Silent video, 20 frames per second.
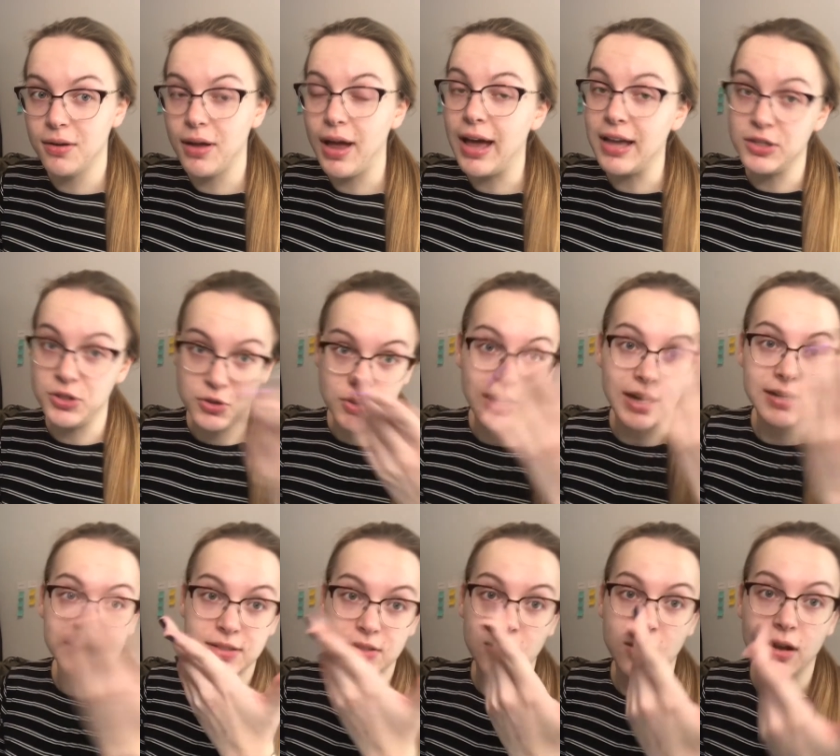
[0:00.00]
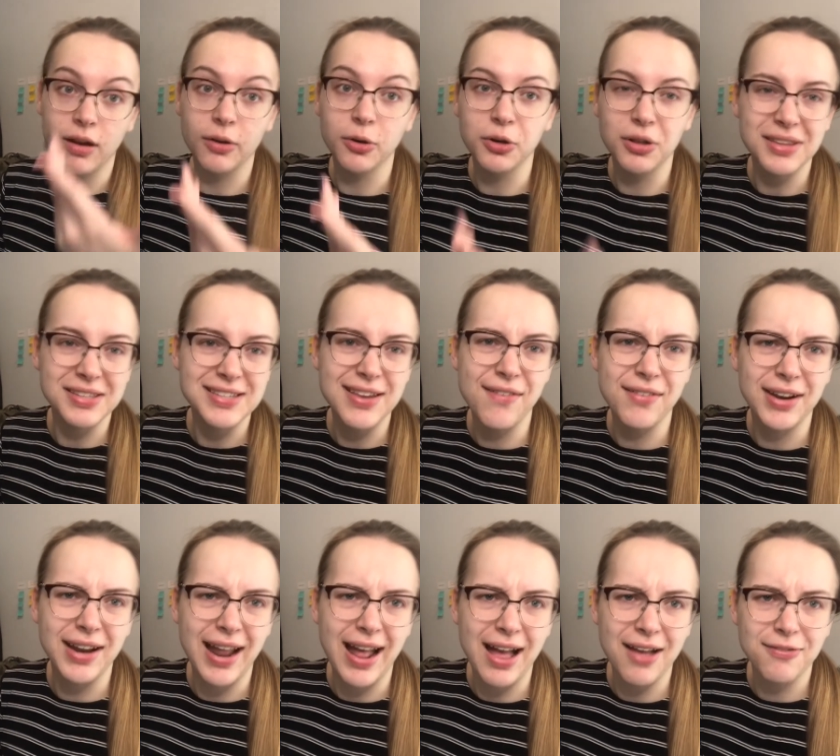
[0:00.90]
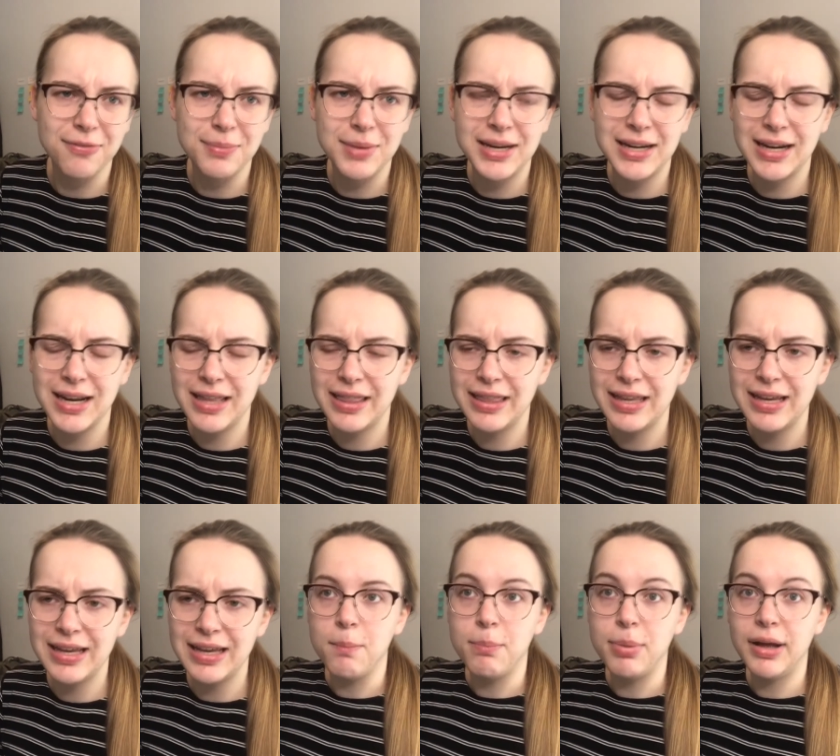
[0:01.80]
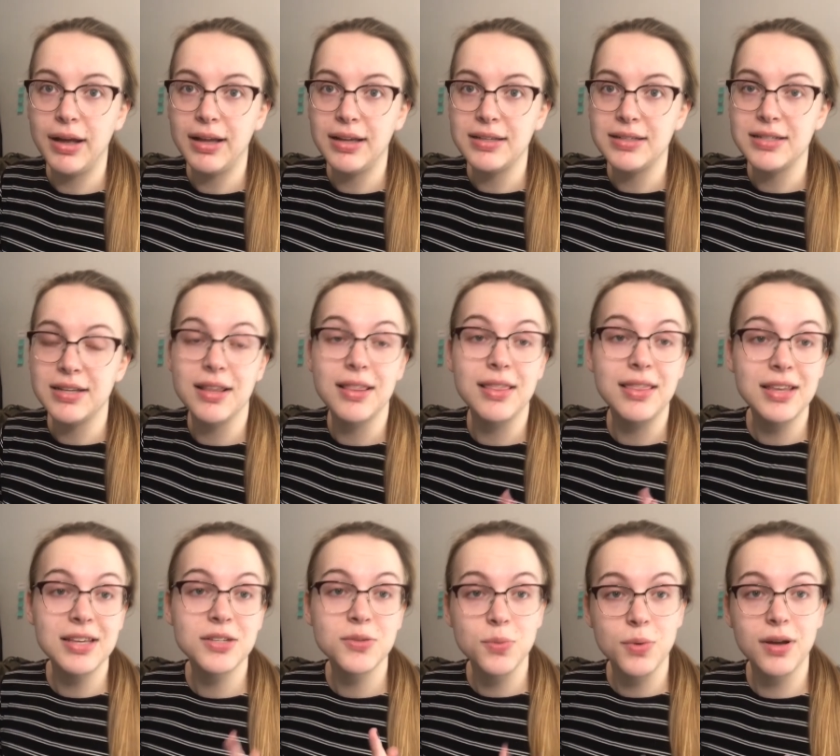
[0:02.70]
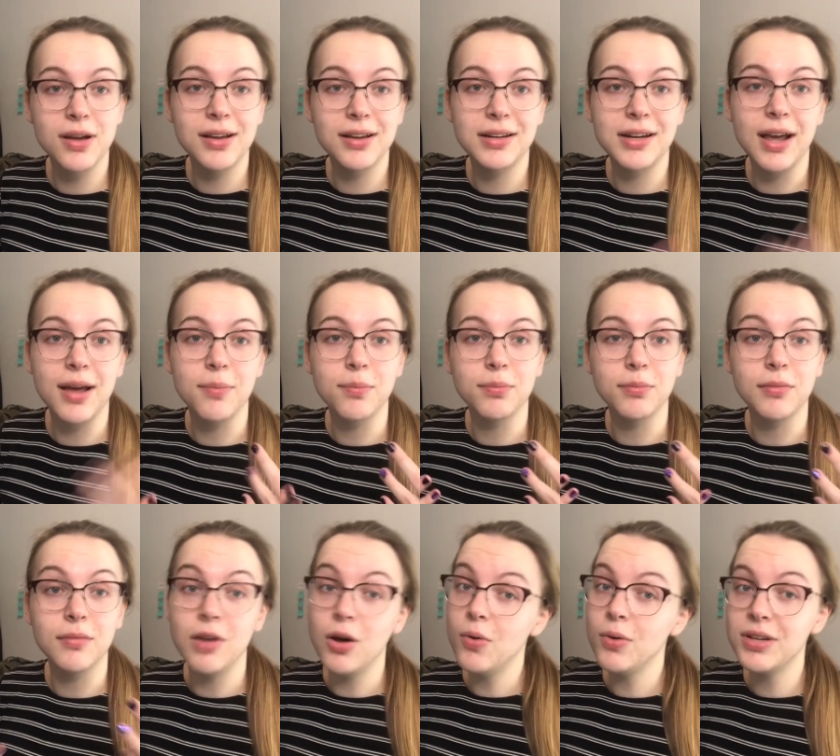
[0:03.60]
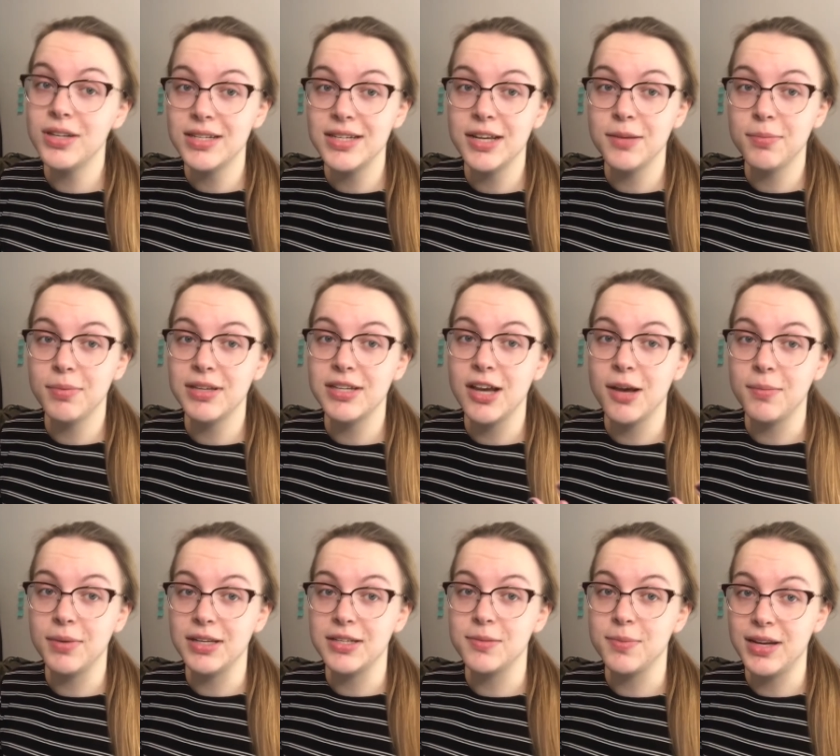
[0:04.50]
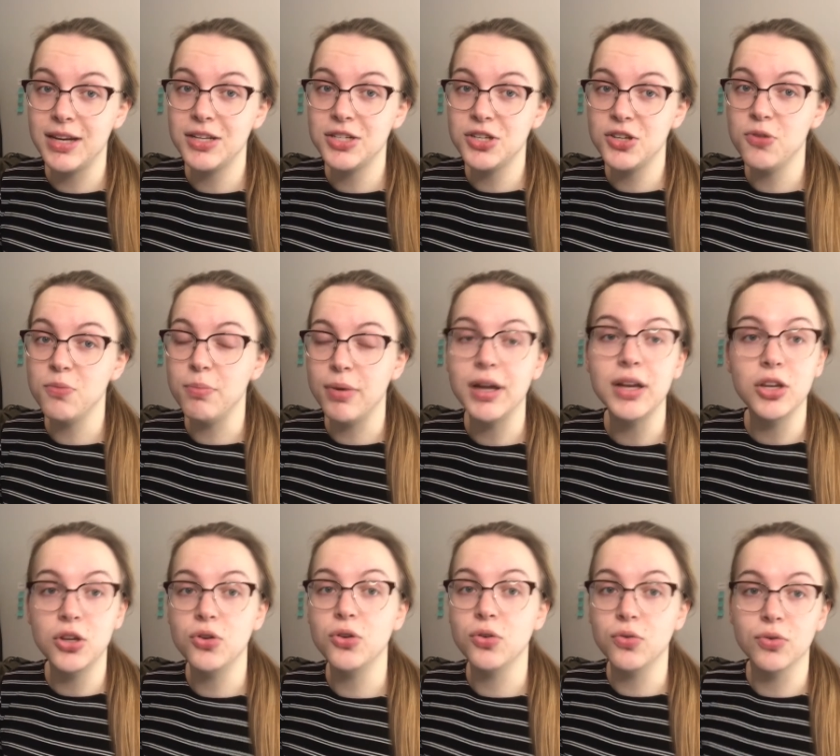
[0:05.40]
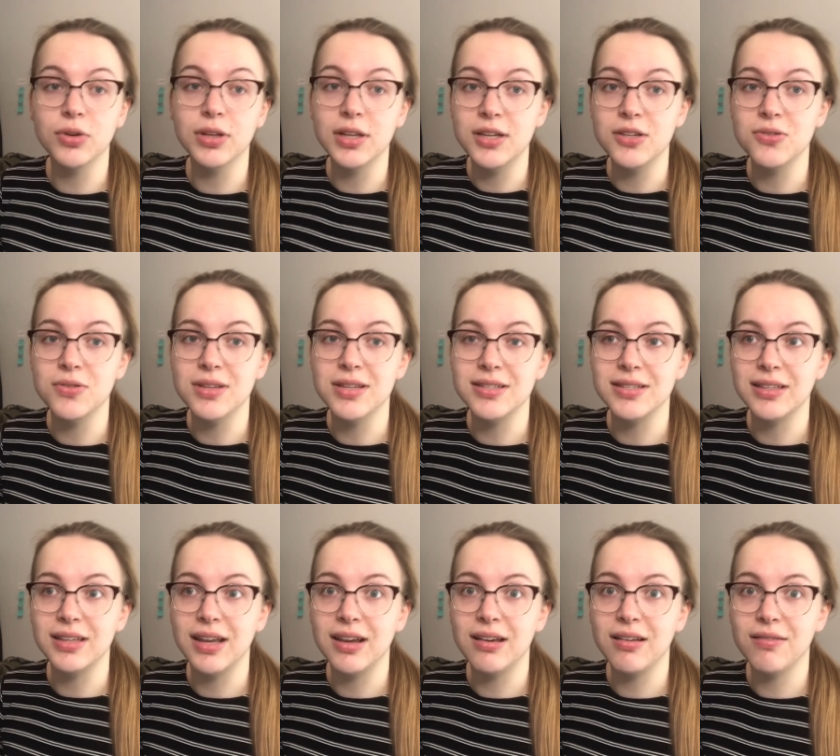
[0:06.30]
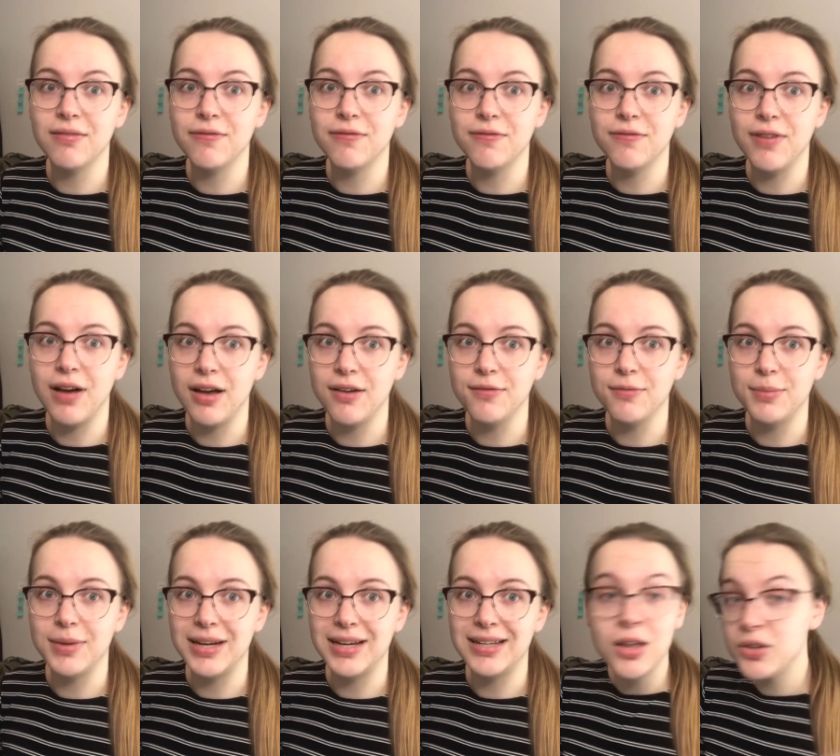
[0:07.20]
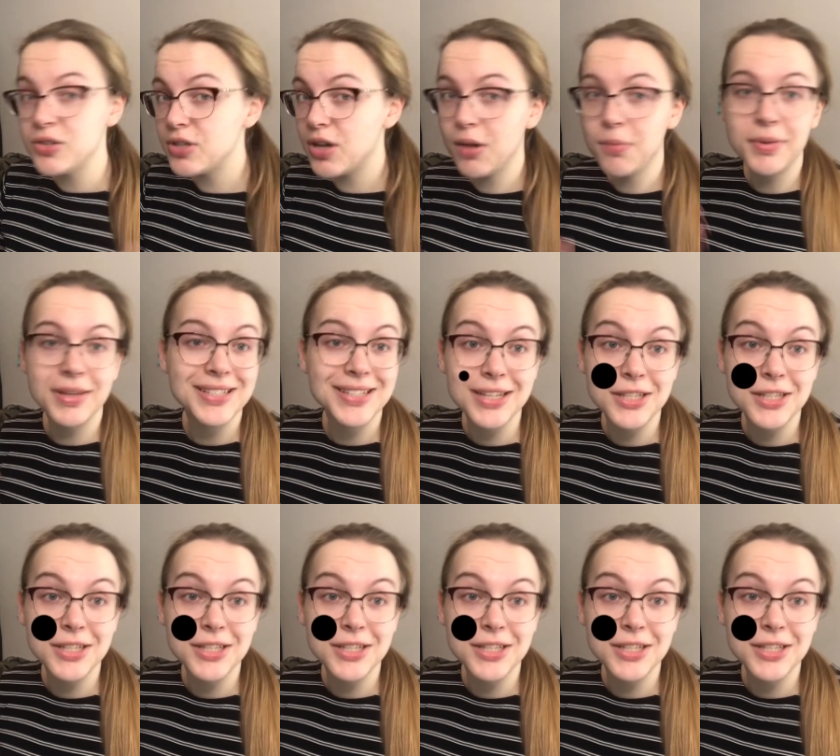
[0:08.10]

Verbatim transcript: as you guys saw, or the seven and a half minute, I think, but this one, I'm going to take my time and explain it to you, but you could really do this in like five minutes. So let's get